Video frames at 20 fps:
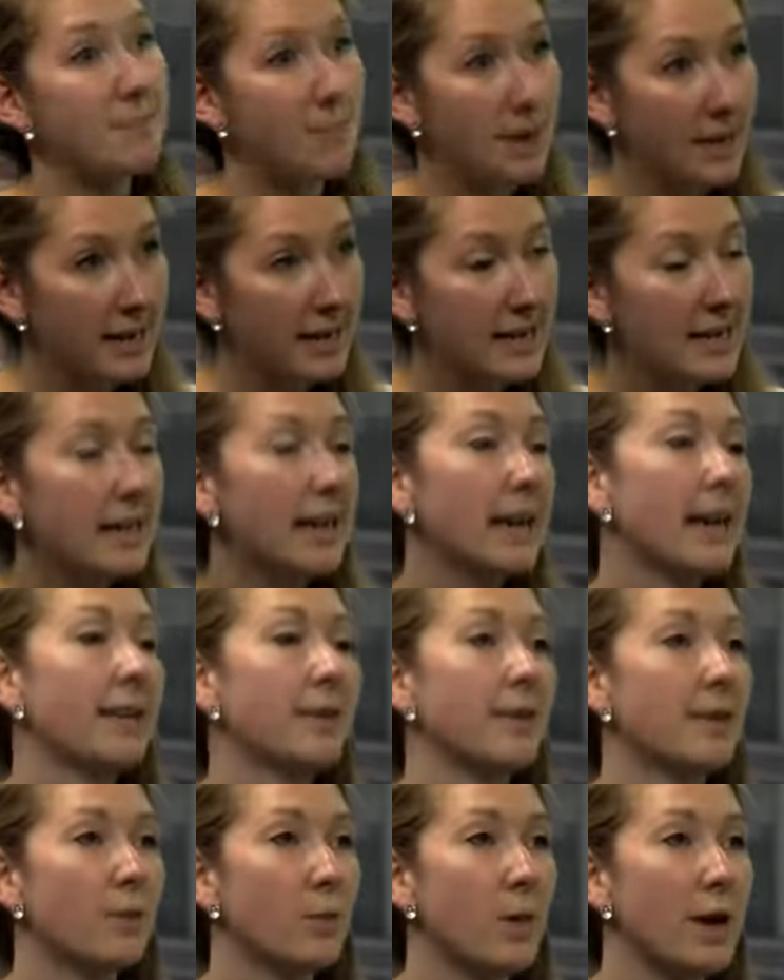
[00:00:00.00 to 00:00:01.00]
money,
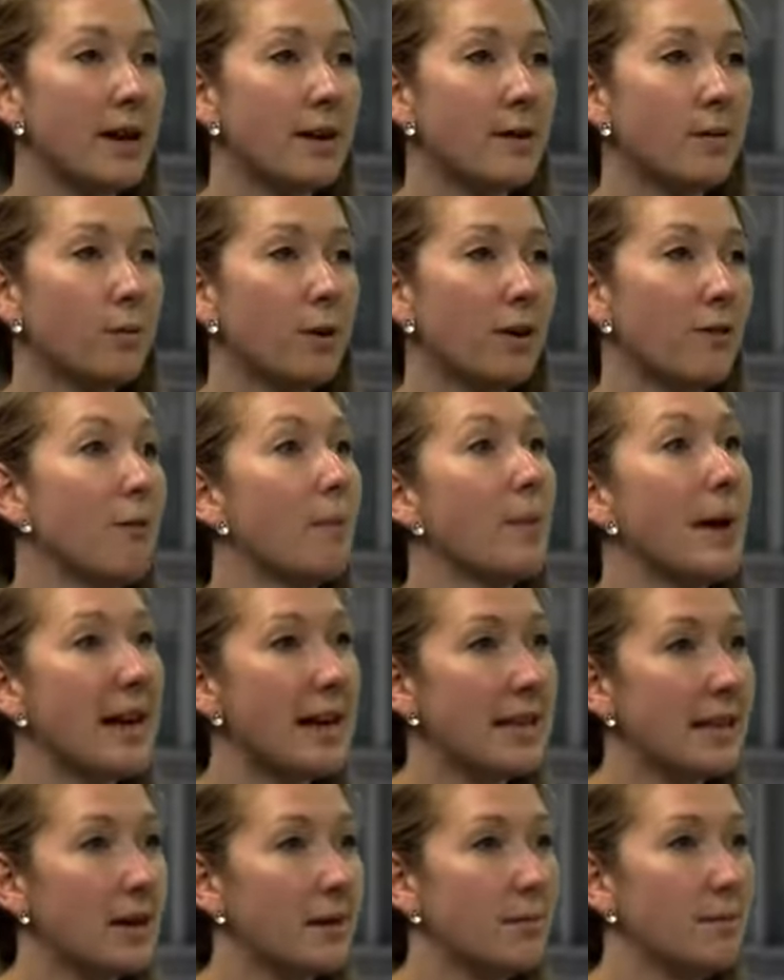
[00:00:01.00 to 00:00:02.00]
and when we
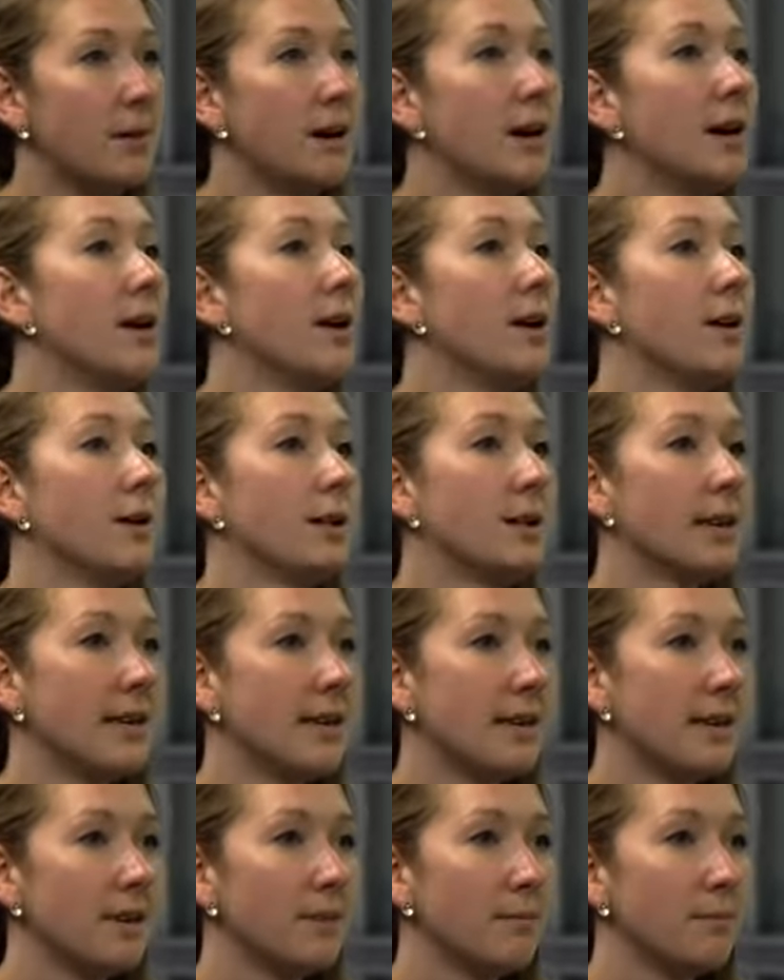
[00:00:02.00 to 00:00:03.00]
repay them,
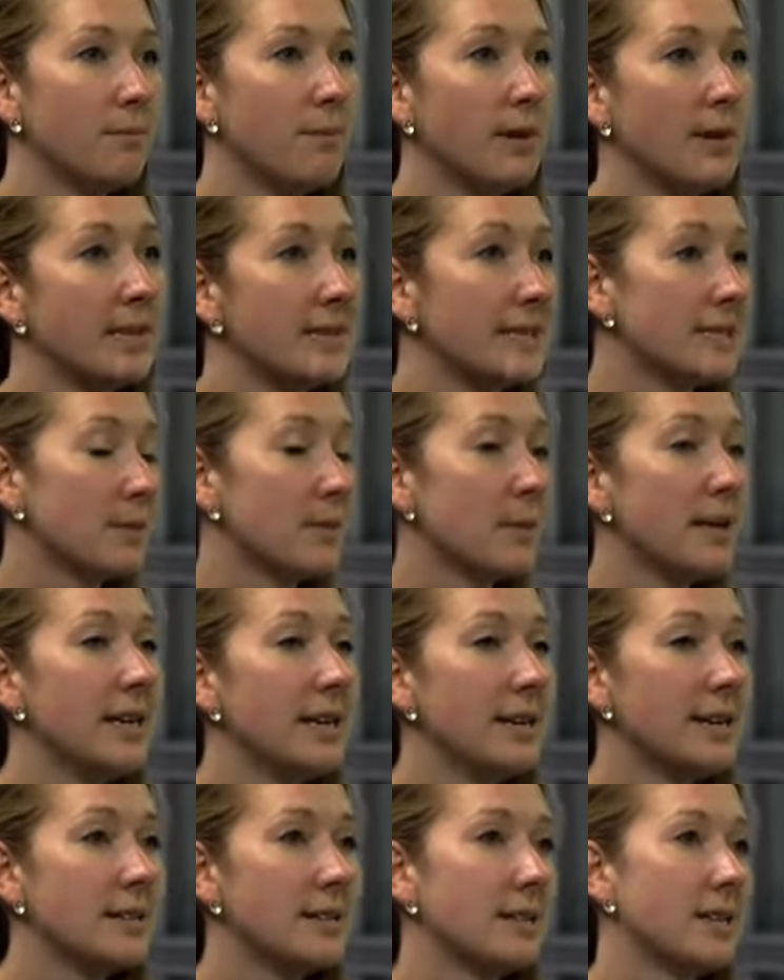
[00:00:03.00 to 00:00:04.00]
the money
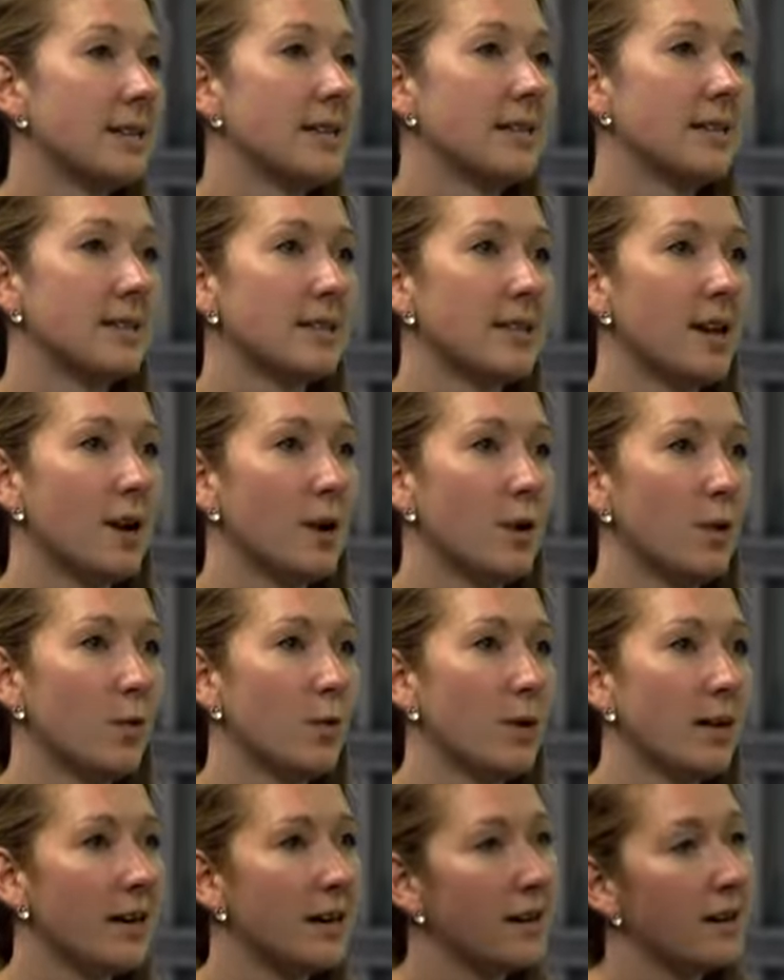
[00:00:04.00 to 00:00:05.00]
disappears. And so
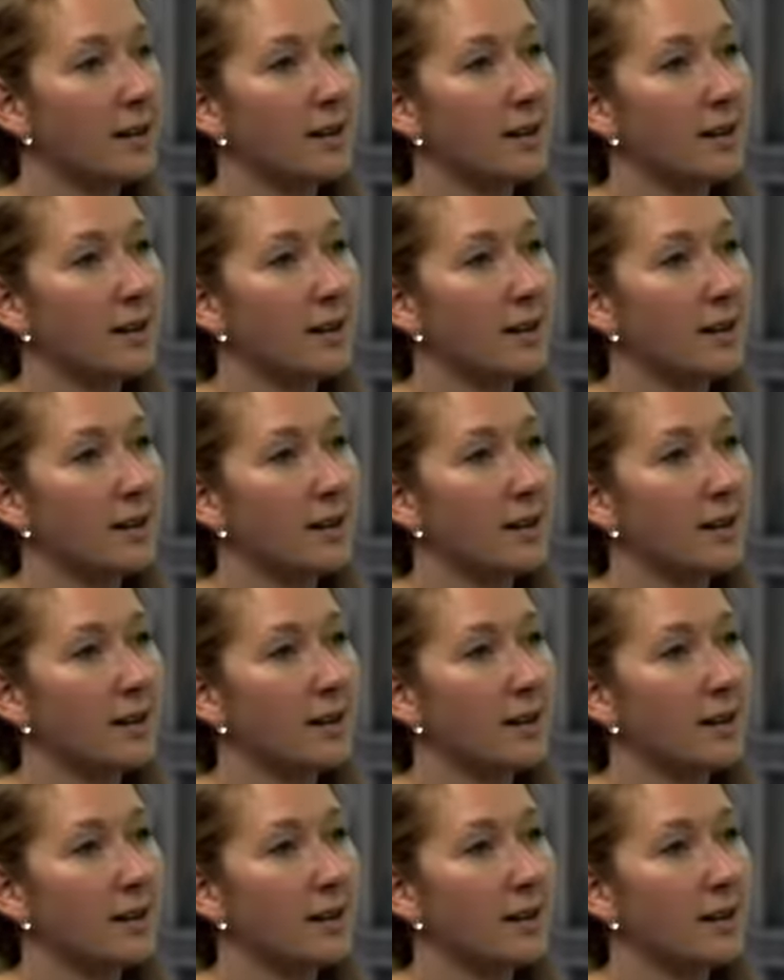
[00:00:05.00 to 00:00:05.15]
we are